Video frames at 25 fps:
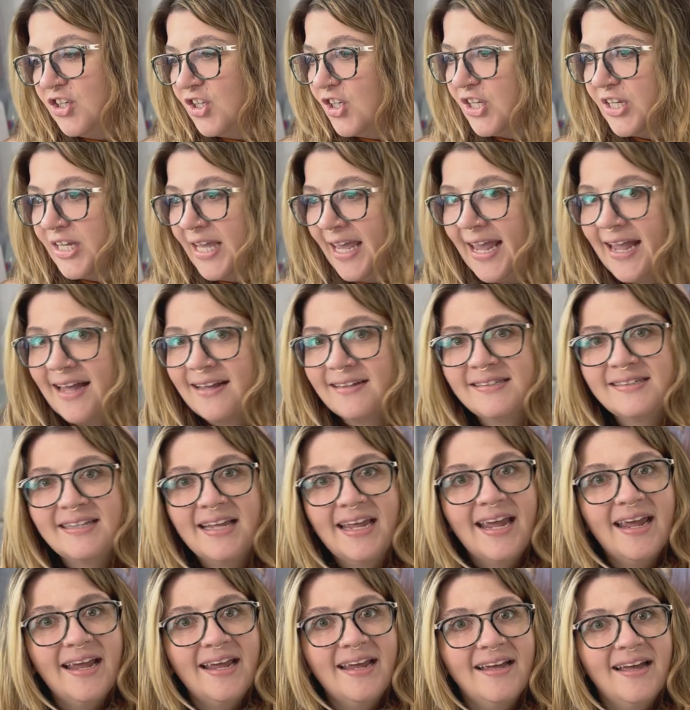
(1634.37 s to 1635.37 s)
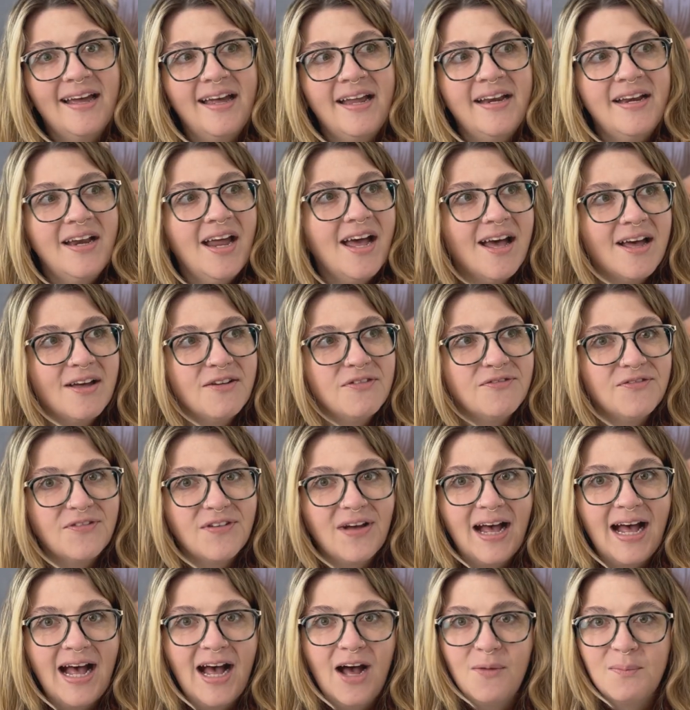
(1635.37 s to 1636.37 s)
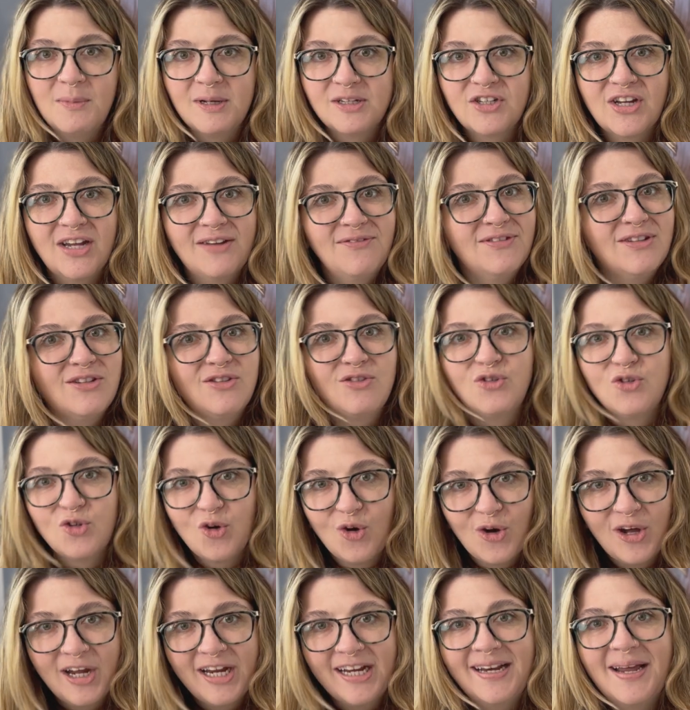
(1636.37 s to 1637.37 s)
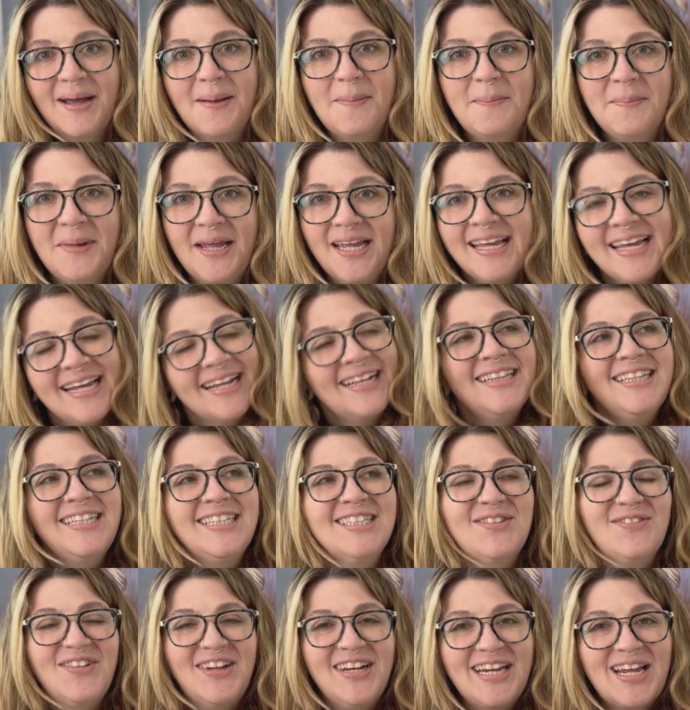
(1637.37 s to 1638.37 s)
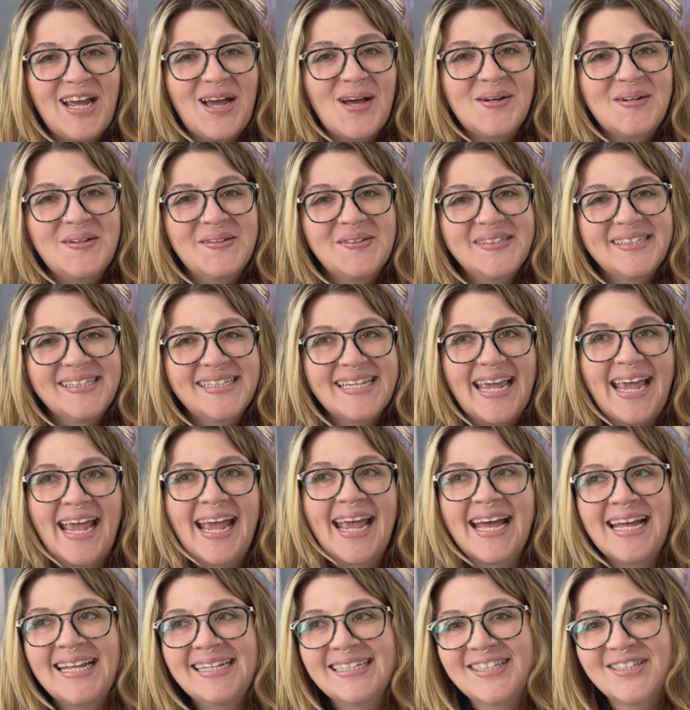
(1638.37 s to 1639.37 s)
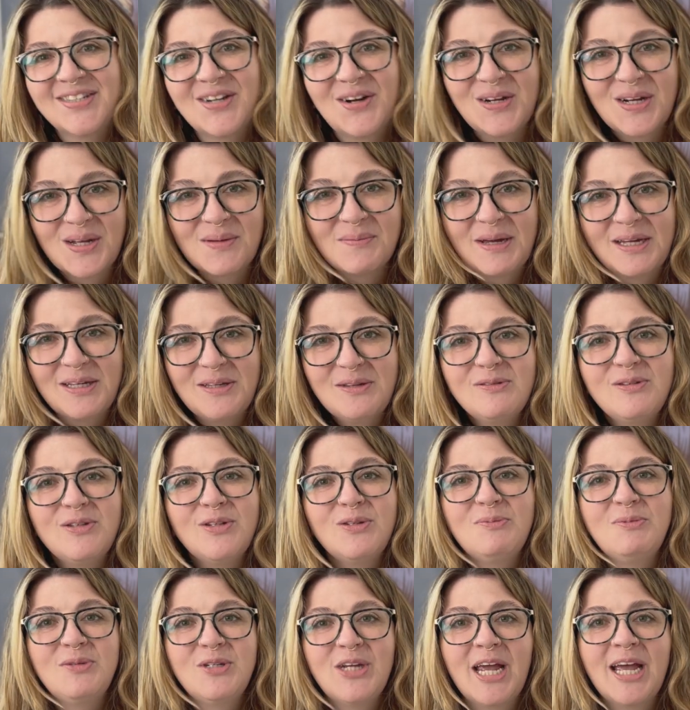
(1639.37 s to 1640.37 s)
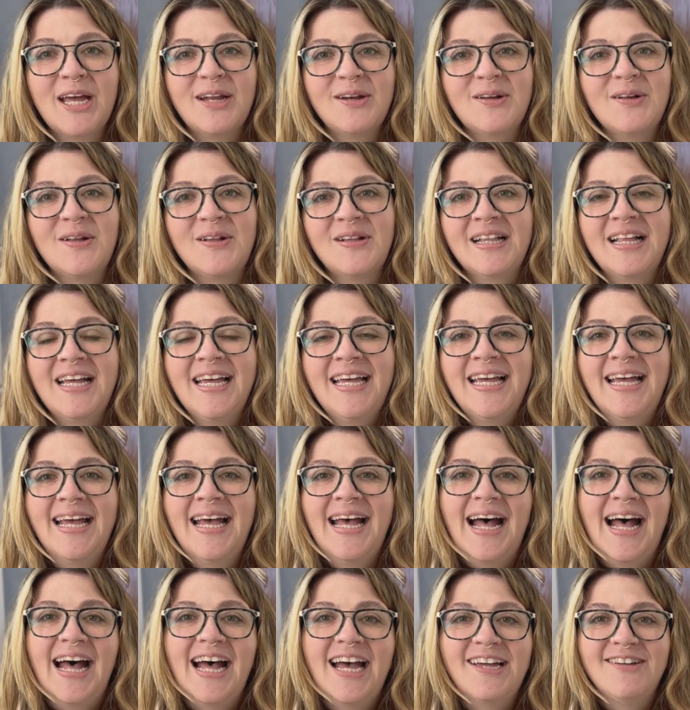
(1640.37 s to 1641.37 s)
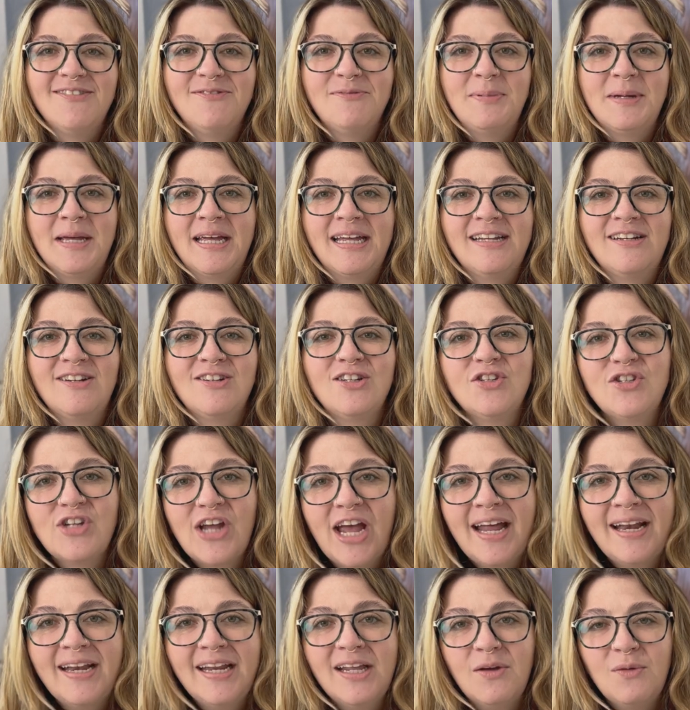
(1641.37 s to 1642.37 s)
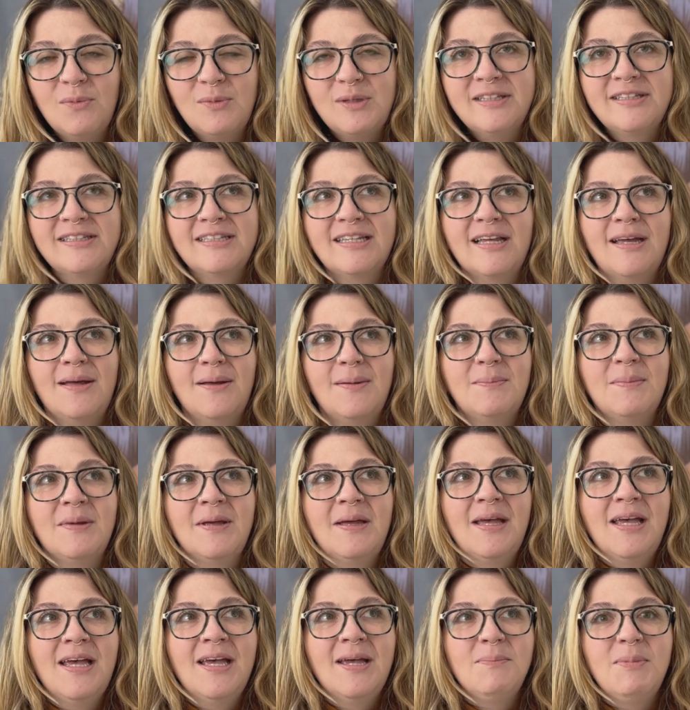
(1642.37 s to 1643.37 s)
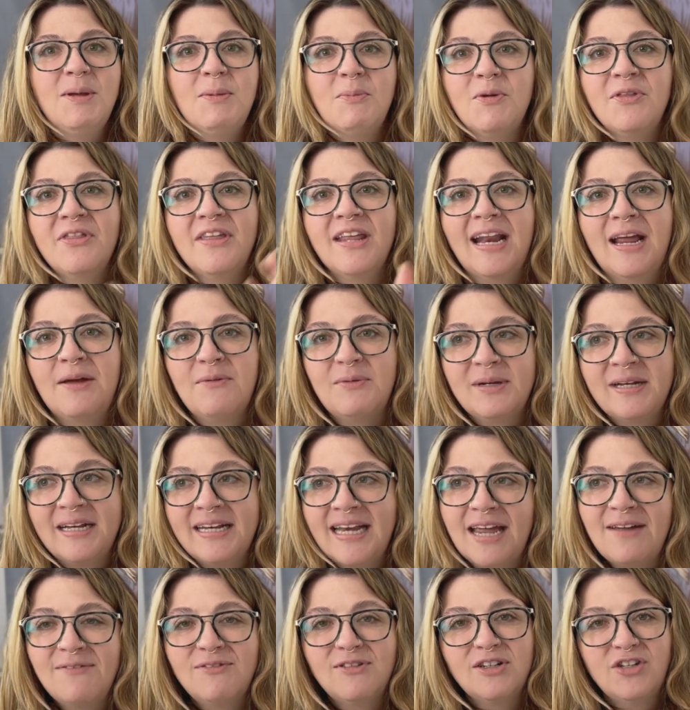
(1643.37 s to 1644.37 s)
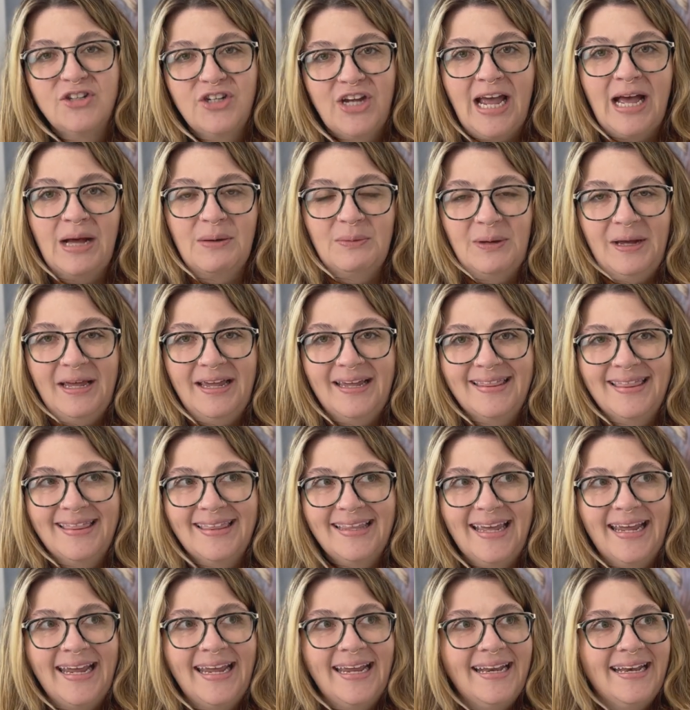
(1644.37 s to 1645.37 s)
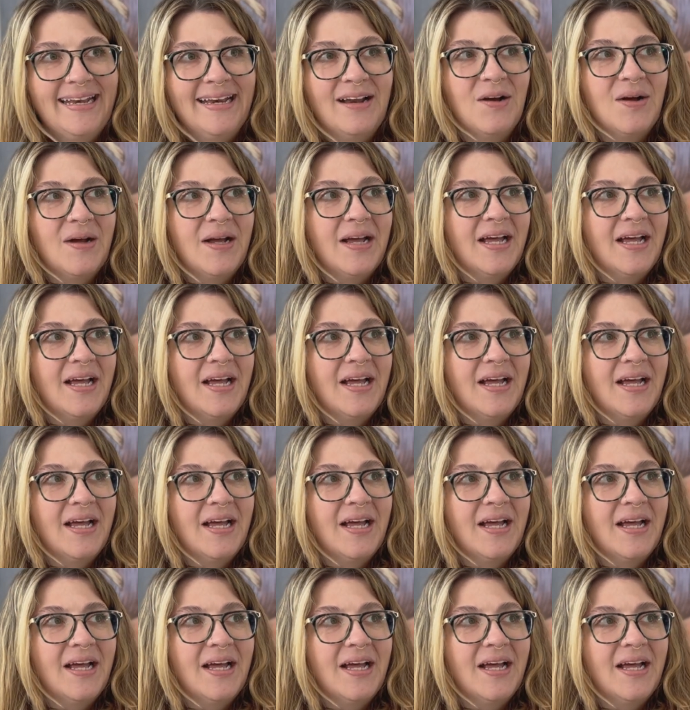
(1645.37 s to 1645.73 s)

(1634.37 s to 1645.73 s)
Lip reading: can't say enough how much I've enjoyed making these videos and starting my YouTube channel. I've been chatting with some people that I would never chat with, and